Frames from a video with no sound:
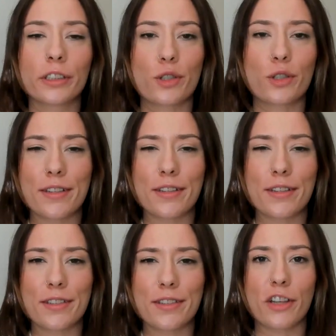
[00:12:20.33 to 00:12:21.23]

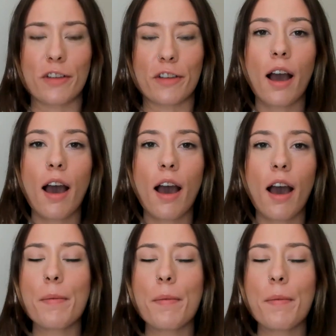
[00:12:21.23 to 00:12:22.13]
transactions have
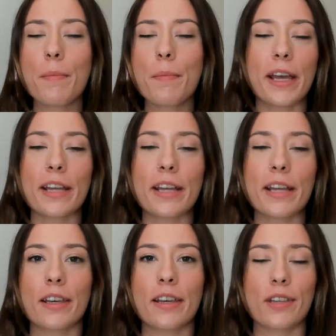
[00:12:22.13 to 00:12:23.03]
become, and
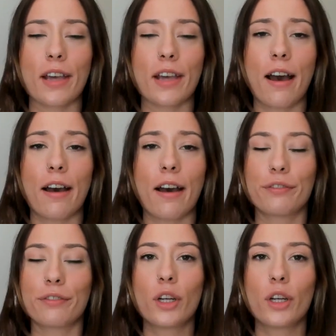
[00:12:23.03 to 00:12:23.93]
remittances
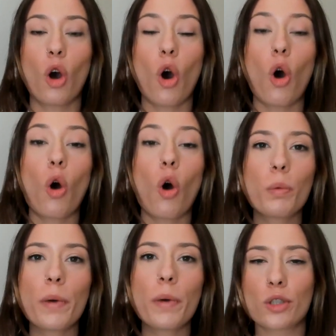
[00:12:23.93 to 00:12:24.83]
have
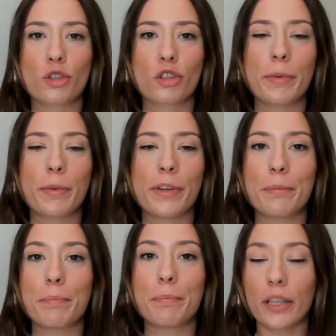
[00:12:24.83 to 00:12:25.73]
always
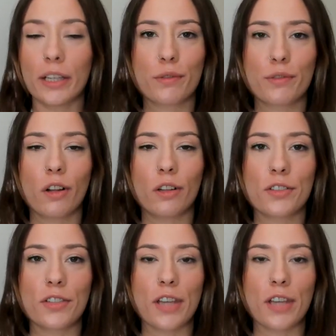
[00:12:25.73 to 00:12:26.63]
distributed billions of
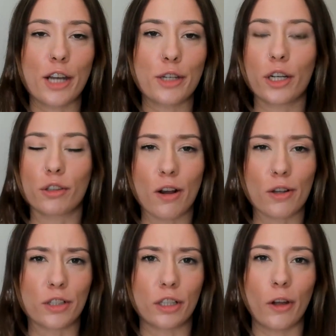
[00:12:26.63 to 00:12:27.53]
dollars annually
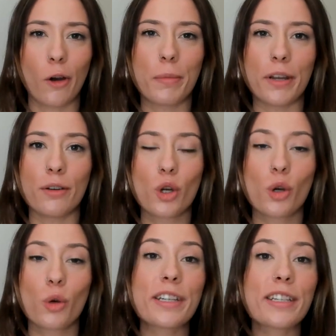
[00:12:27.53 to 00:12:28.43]
across the globe. And
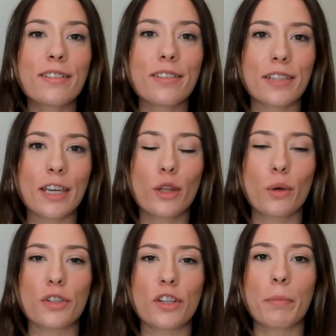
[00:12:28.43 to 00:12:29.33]
we didn't see
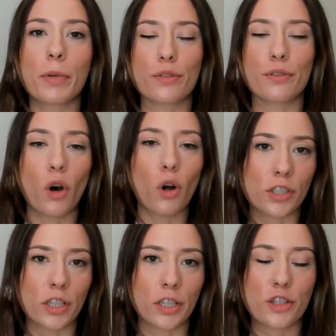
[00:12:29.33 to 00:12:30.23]
those numbers
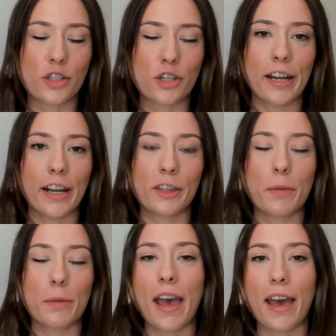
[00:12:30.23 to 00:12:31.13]
falter during
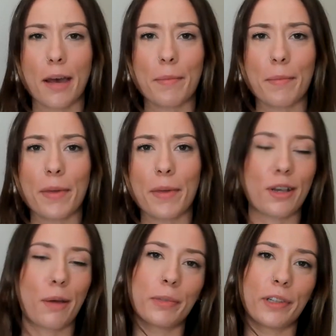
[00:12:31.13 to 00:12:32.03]
the pandemic as
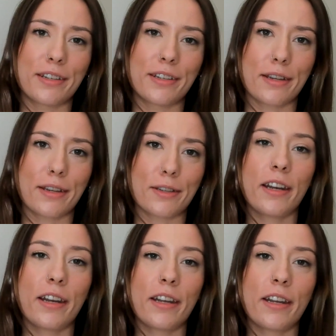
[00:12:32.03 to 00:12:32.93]
some people
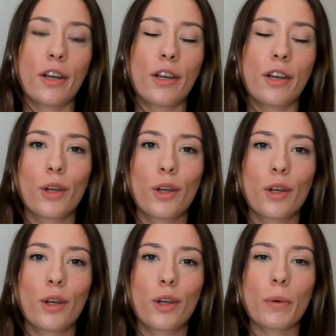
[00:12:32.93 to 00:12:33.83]
anticipated.
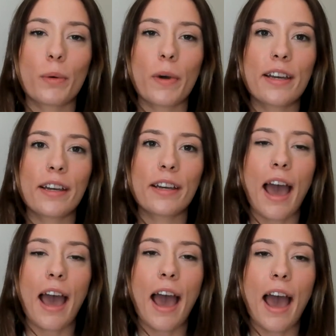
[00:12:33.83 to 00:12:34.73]
So I think
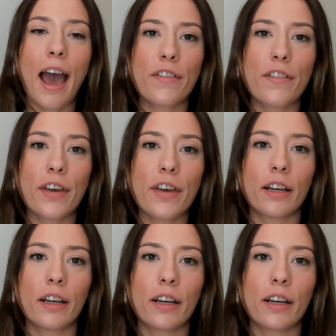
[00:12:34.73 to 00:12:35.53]
having